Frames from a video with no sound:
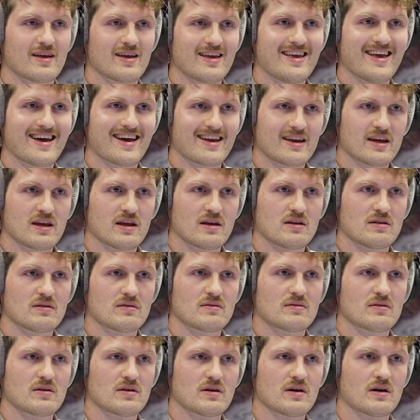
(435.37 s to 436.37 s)
getting
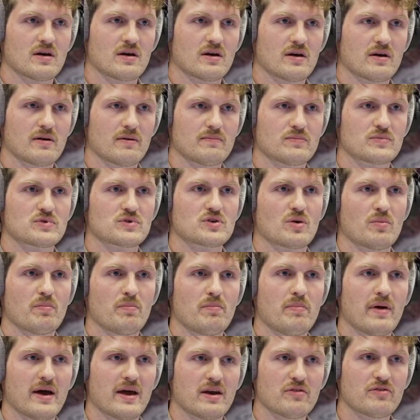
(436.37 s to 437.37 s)
some
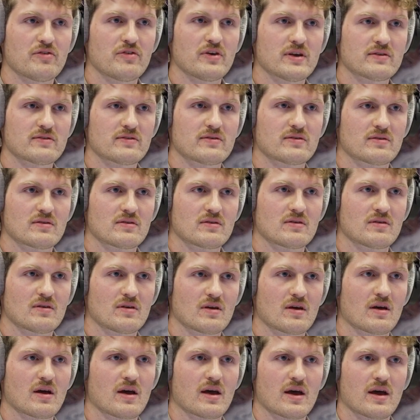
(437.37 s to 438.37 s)
benefit
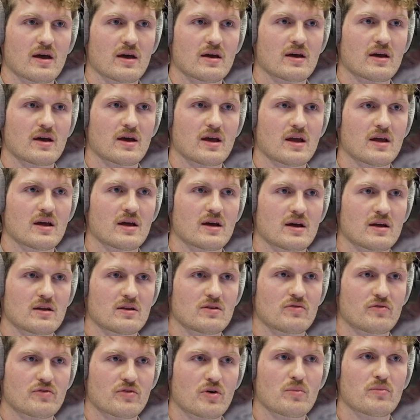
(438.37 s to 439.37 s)

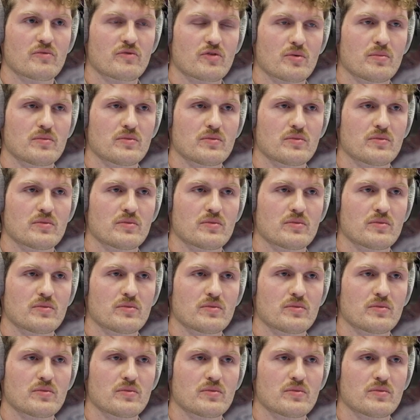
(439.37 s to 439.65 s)
from